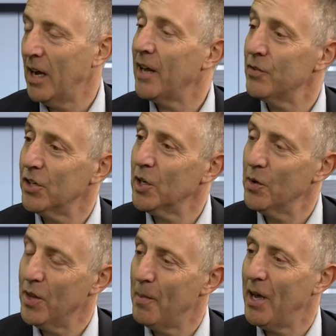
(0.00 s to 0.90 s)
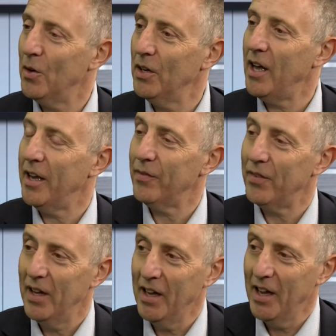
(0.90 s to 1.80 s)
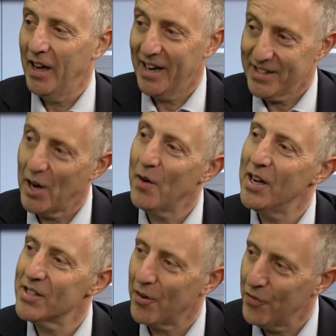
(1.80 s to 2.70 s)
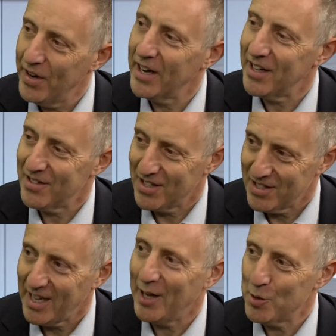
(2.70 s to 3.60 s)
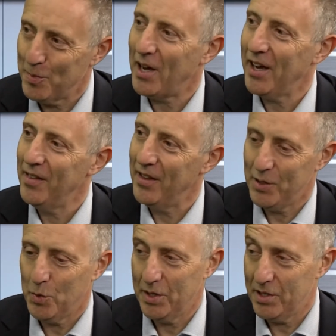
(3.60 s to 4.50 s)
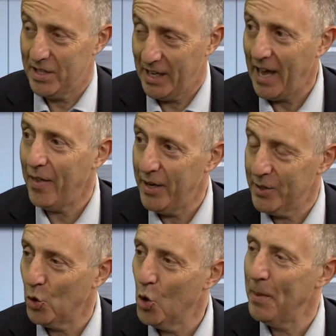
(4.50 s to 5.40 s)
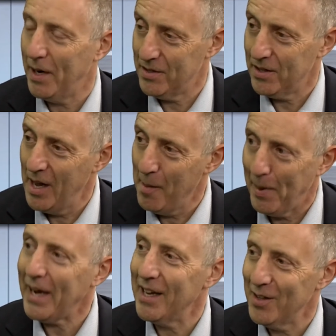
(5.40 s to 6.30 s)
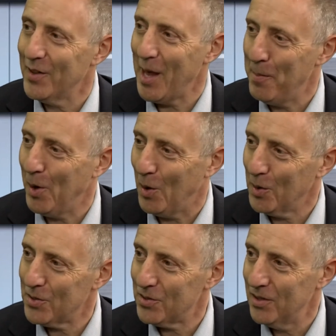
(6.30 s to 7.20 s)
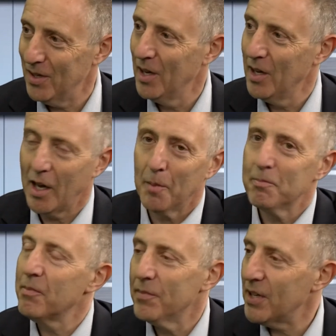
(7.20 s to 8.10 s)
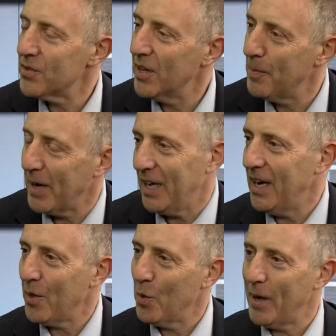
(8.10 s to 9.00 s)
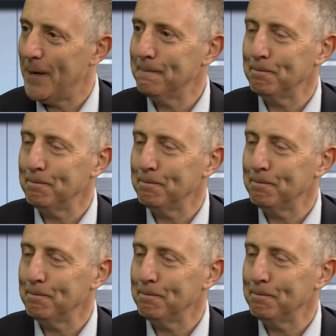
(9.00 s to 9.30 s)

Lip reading: I've struggled with it my whole life. And it's only as I realised the science behind this, which is to get these hormones back into their box. Just think about it another way.